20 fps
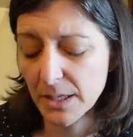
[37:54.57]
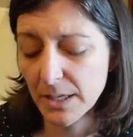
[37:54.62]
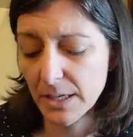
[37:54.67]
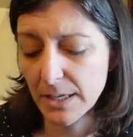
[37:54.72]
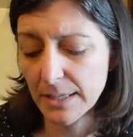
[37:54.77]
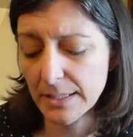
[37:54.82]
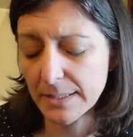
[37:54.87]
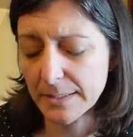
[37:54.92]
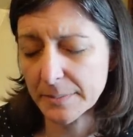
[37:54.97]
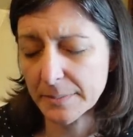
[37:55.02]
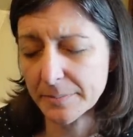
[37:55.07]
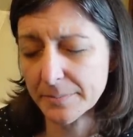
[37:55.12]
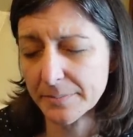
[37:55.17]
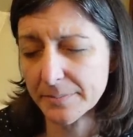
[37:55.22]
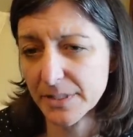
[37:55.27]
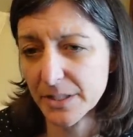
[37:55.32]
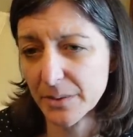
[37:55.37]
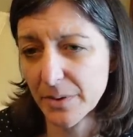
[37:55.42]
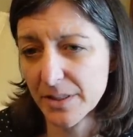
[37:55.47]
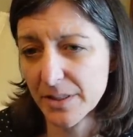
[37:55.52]
you
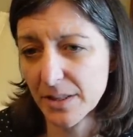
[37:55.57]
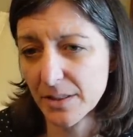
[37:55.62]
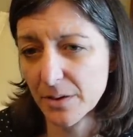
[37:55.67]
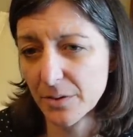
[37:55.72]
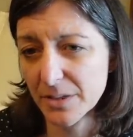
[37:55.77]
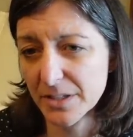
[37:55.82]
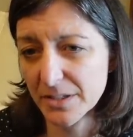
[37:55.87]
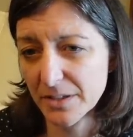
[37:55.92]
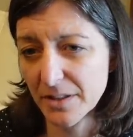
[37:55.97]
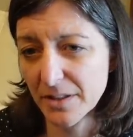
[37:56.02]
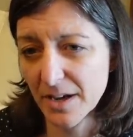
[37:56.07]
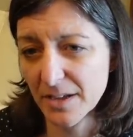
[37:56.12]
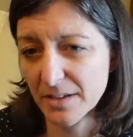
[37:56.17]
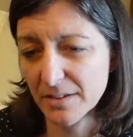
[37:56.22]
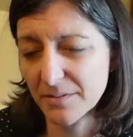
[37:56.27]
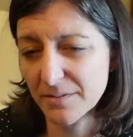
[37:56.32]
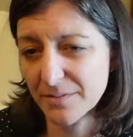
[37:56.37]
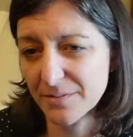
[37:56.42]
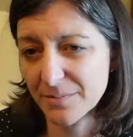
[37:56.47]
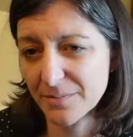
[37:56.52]
know, I think there is a lot
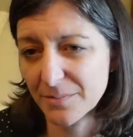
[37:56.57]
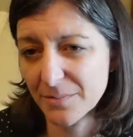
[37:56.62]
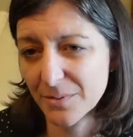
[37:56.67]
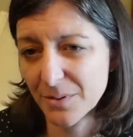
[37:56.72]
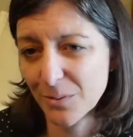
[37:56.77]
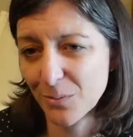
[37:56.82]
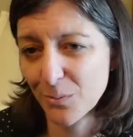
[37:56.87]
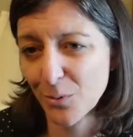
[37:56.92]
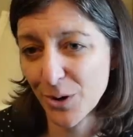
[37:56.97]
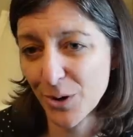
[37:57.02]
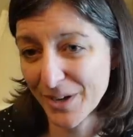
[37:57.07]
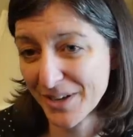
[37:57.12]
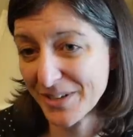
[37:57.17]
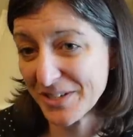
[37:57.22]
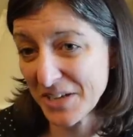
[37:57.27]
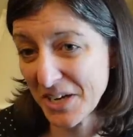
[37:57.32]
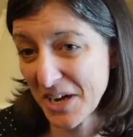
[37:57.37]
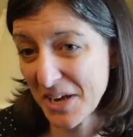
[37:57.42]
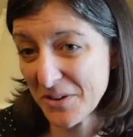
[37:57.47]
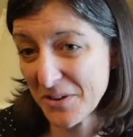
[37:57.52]
of working
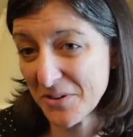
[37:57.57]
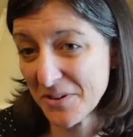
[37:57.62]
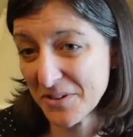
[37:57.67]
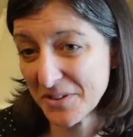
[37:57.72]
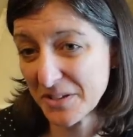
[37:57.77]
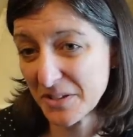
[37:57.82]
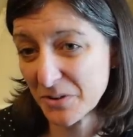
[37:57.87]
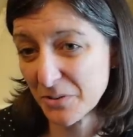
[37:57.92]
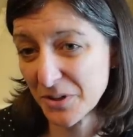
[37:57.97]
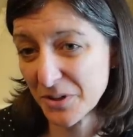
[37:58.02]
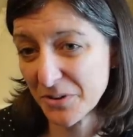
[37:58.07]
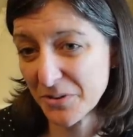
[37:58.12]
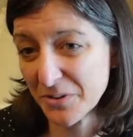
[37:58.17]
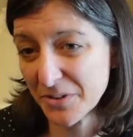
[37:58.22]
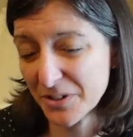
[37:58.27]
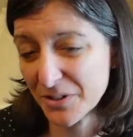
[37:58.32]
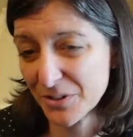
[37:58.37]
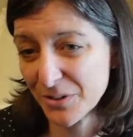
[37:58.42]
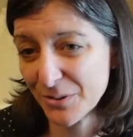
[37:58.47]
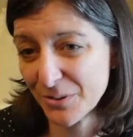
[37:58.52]
together on these
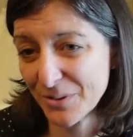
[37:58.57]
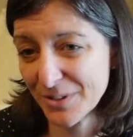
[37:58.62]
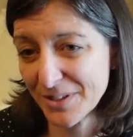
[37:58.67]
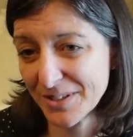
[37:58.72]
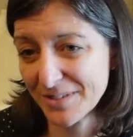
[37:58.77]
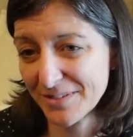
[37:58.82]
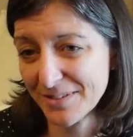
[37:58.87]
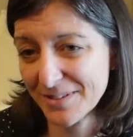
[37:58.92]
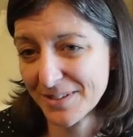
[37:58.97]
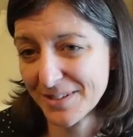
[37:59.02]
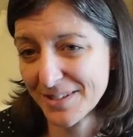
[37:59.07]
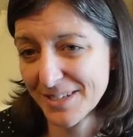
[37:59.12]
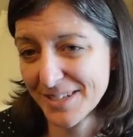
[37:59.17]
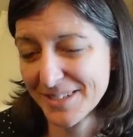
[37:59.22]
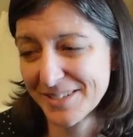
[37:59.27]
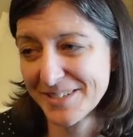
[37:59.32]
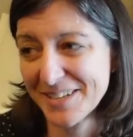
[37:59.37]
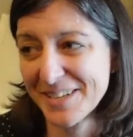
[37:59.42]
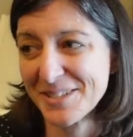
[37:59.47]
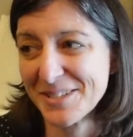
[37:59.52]
critical issues that
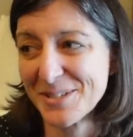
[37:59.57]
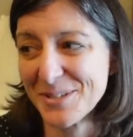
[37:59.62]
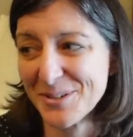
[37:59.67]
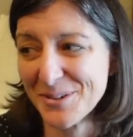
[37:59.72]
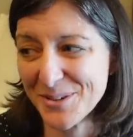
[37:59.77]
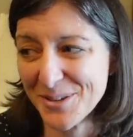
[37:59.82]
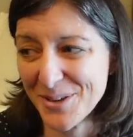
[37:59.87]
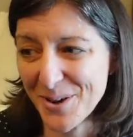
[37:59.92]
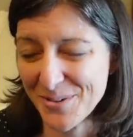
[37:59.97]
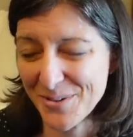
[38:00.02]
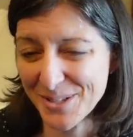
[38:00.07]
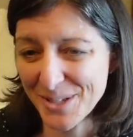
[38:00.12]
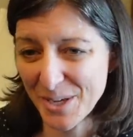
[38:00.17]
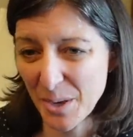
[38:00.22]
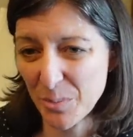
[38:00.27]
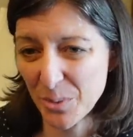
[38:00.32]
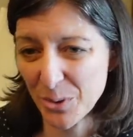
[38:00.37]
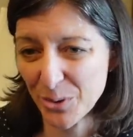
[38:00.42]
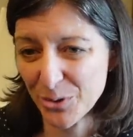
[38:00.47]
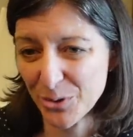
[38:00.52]
doesn't necessarily always
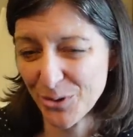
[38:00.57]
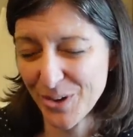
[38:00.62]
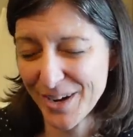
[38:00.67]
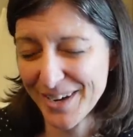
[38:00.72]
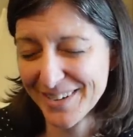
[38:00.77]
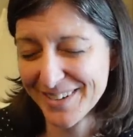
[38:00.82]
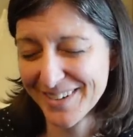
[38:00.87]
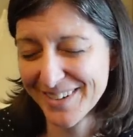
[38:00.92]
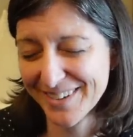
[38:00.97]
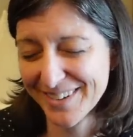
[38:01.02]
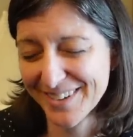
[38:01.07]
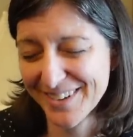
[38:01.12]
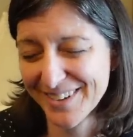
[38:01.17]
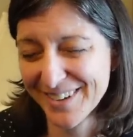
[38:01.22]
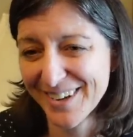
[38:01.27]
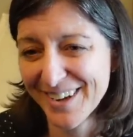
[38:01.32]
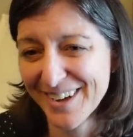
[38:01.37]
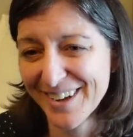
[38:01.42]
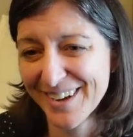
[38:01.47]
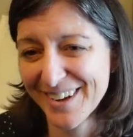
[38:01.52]
get portrayed
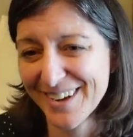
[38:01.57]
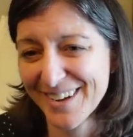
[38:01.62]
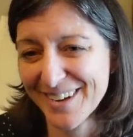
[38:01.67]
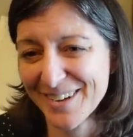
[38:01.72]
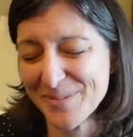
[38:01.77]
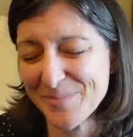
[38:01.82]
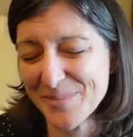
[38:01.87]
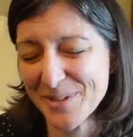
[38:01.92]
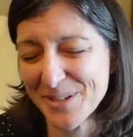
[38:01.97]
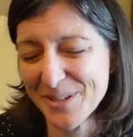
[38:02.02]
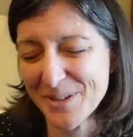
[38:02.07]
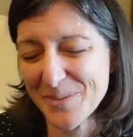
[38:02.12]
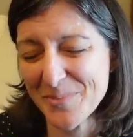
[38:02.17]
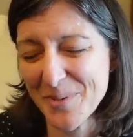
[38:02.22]
to the